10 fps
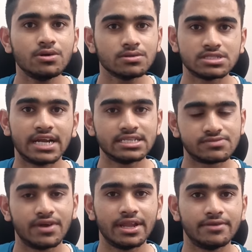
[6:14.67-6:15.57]

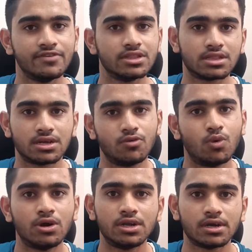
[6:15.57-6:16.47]
satisfied with
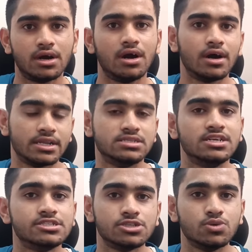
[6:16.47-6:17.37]
what
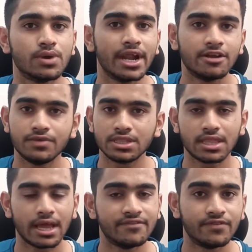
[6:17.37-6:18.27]
results you get with
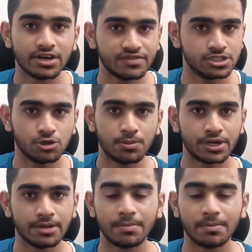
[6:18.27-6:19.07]
the effort which you put in.